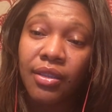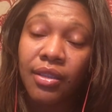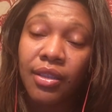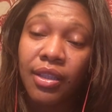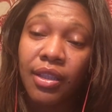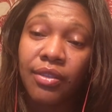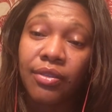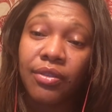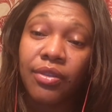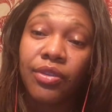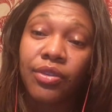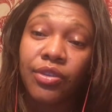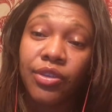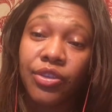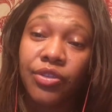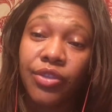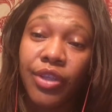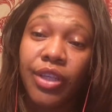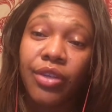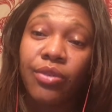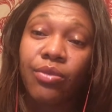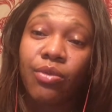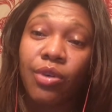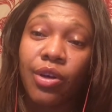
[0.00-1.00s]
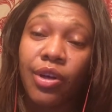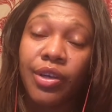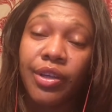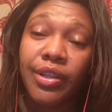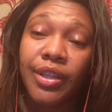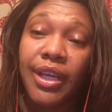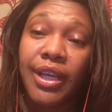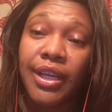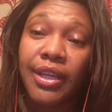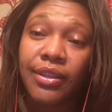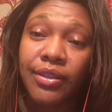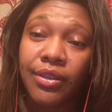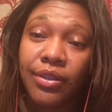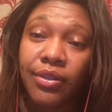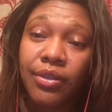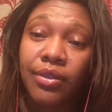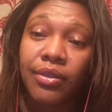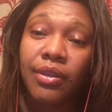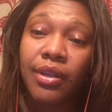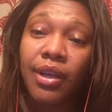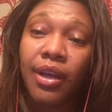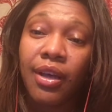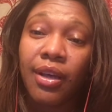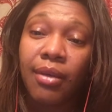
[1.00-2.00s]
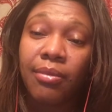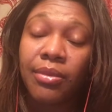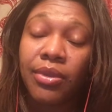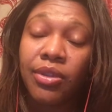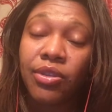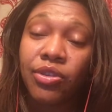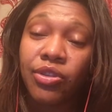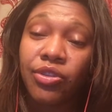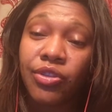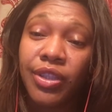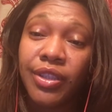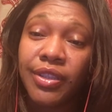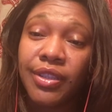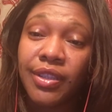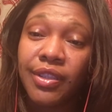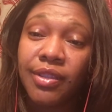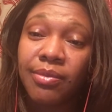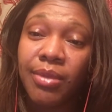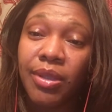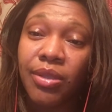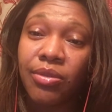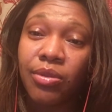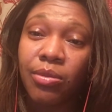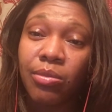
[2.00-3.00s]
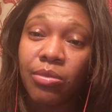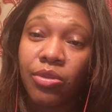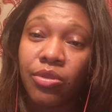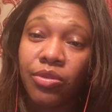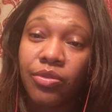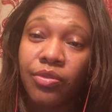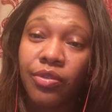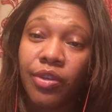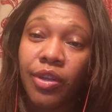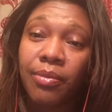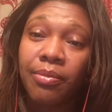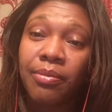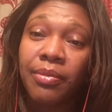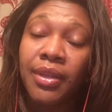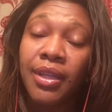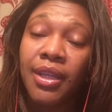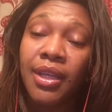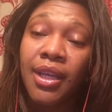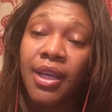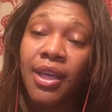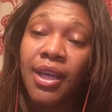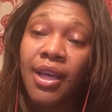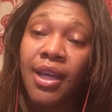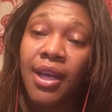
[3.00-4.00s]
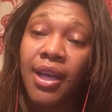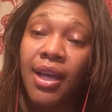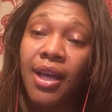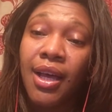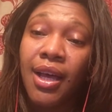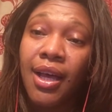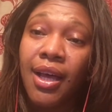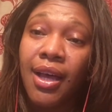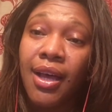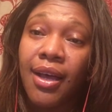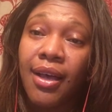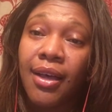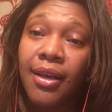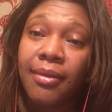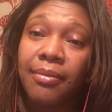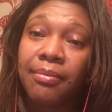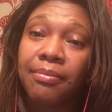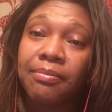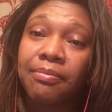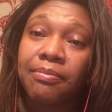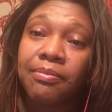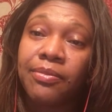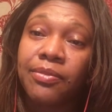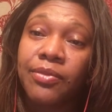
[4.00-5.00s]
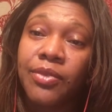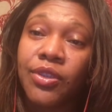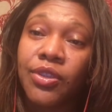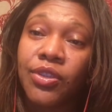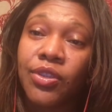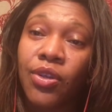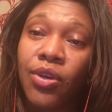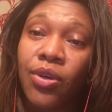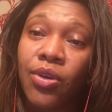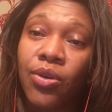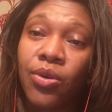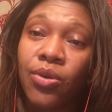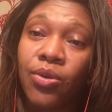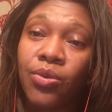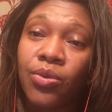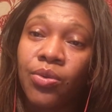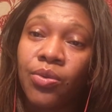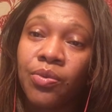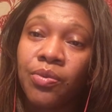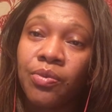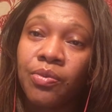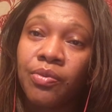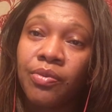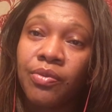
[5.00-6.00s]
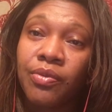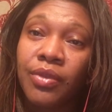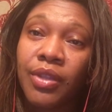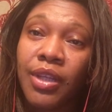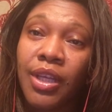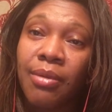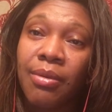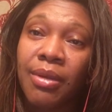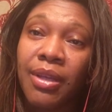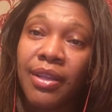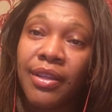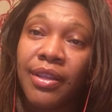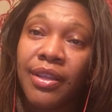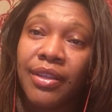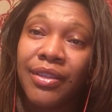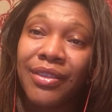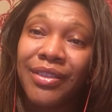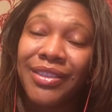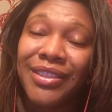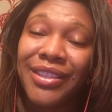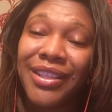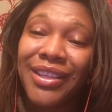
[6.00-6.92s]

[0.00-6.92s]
it, you're drinking water that um, nutrients has been removed from um, so I mean there's